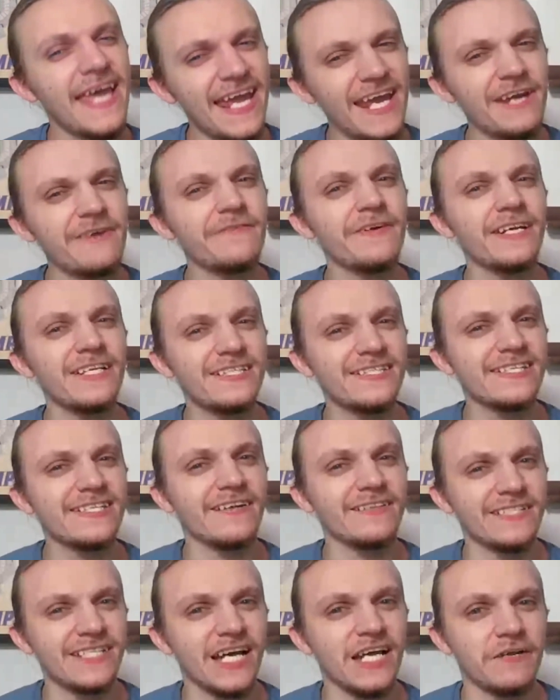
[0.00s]
air raid
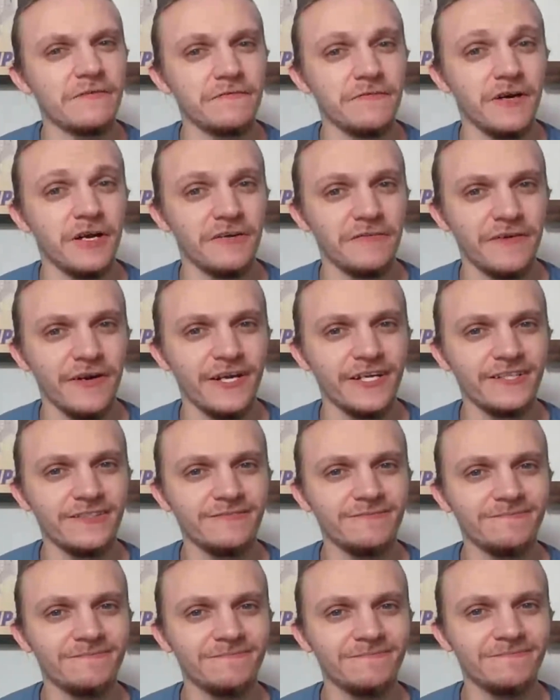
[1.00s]
sounds kind of fun, right?
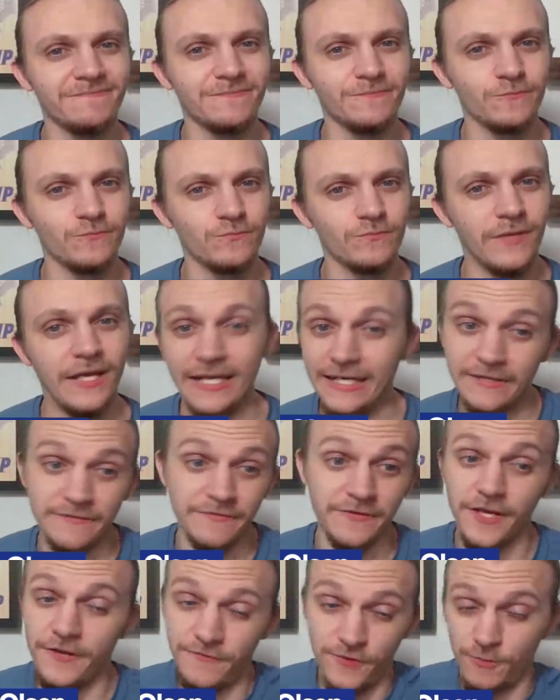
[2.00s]
And
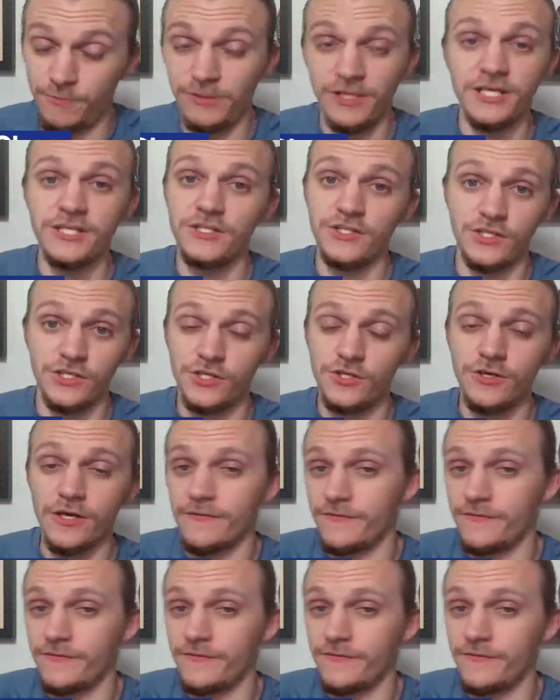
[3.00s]
if, if you're playing the Q,